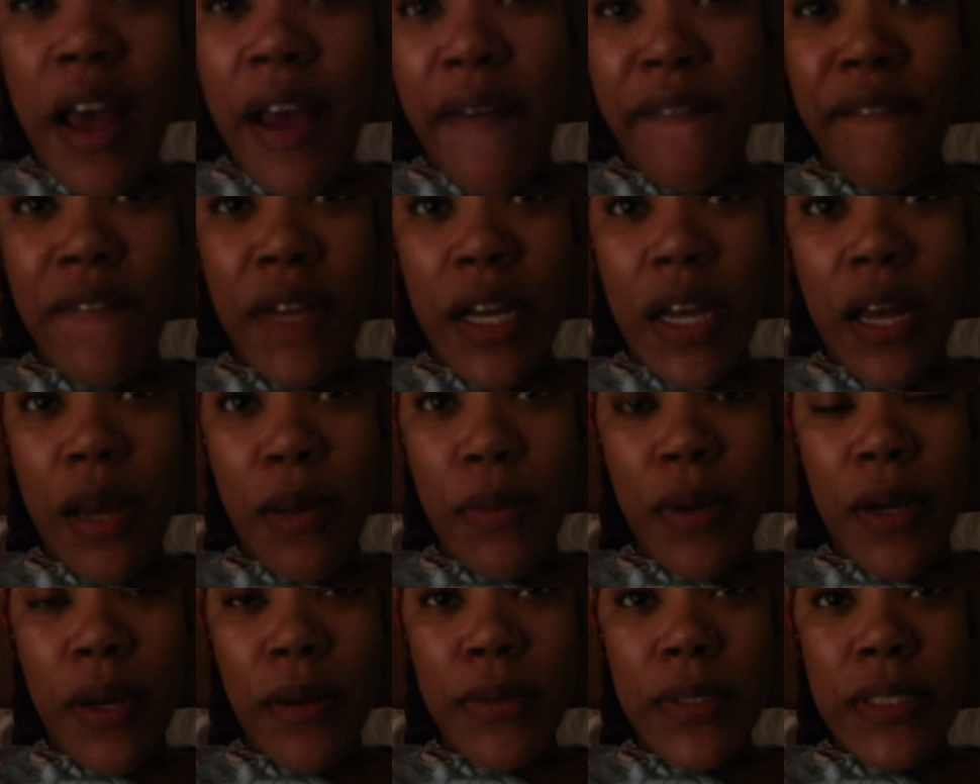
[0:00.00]
I forgot
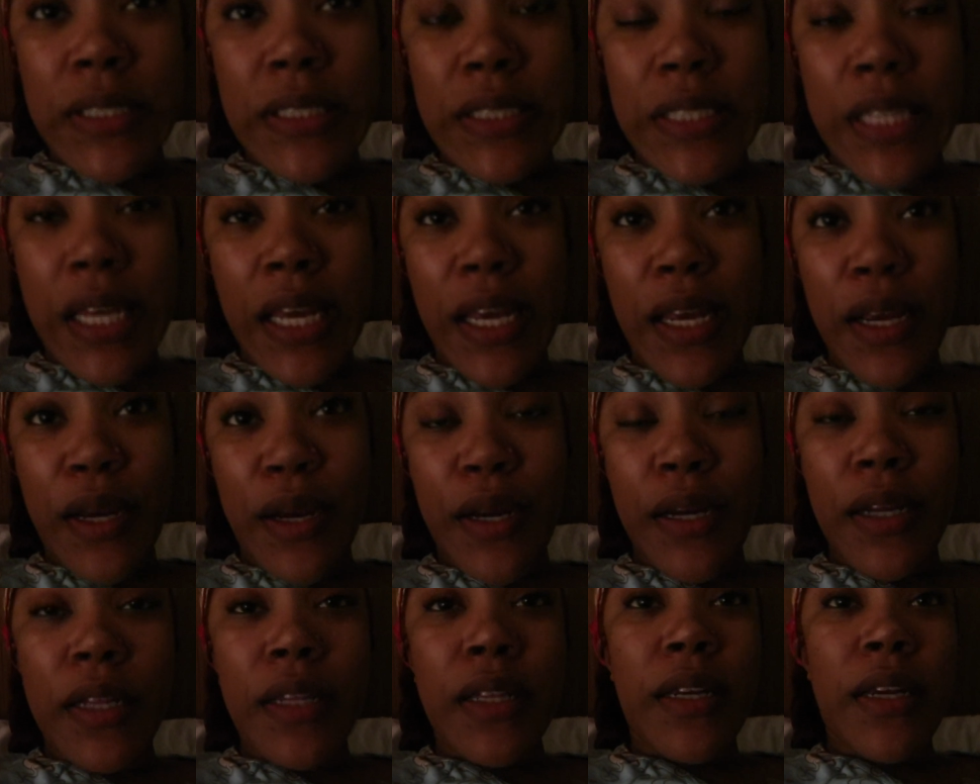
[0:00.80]
what I was saying
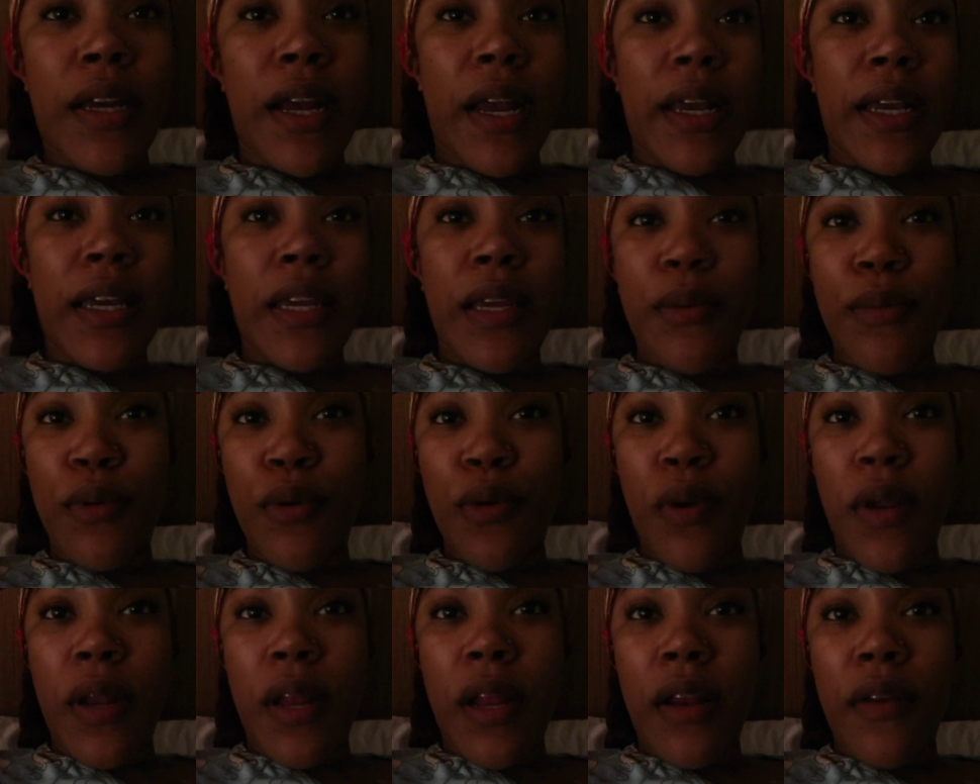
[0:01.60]
earlier. I keep
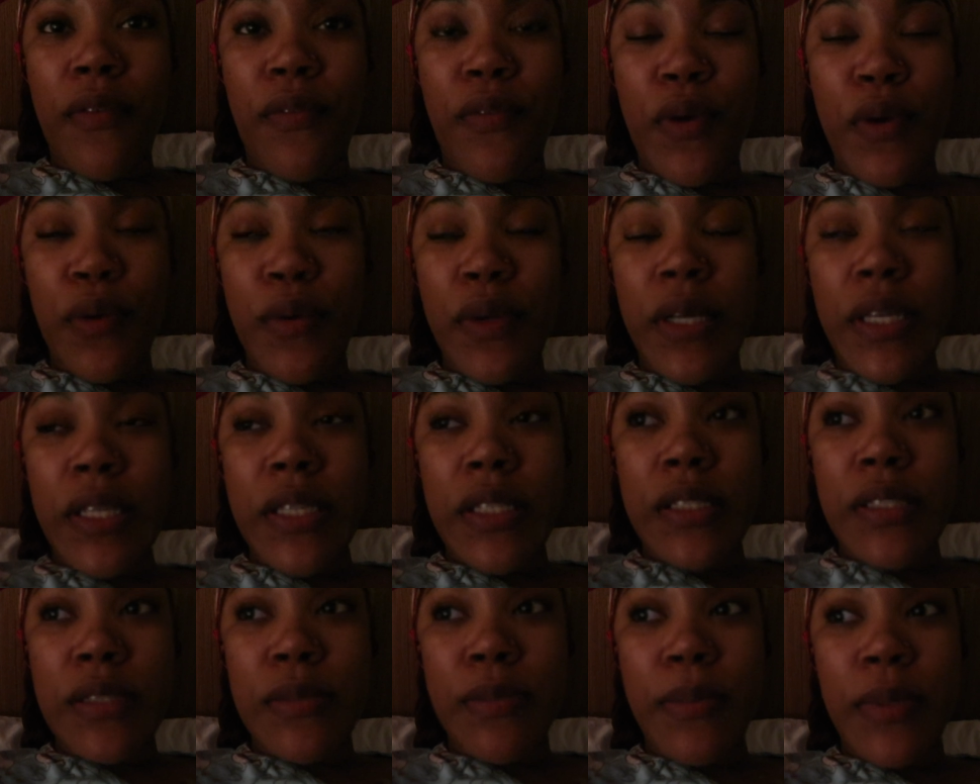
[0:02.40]
going out of
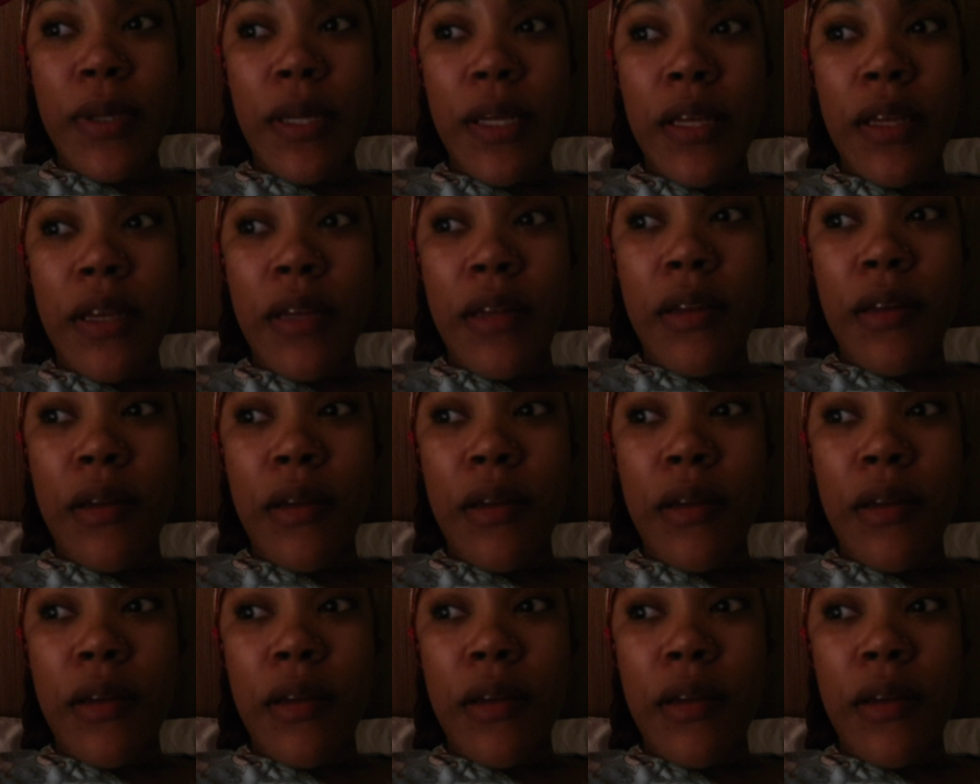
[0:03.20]
focus, but